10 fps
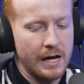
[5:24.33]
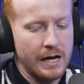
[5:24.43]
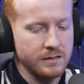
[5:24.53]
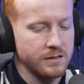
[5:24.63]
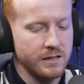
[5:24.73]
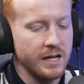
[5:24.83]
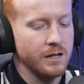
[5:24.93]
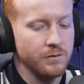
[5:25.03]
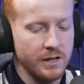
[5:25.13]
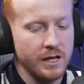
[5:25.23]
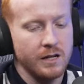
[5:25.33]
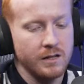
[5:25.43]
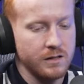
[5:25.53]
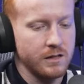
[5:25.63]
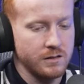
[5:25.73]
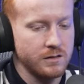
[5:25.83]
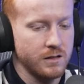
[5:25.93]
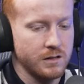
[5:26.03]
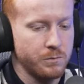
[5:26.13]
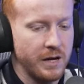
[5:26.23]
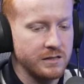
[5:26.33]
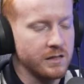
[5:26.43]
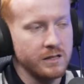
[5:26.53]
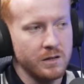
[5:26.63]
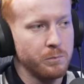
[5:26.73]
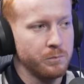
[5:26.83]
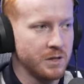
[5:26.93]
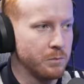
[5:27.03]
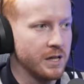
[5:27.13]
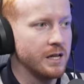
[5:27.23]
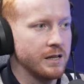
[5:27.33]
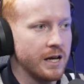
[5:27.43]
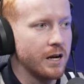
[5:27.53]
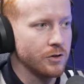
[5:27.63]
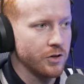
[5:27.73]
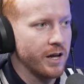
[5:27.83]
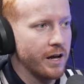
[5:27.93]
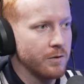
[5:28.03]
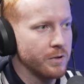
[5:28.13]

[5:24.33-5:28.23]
as it's negatively geared, it's basically depleting that 100K.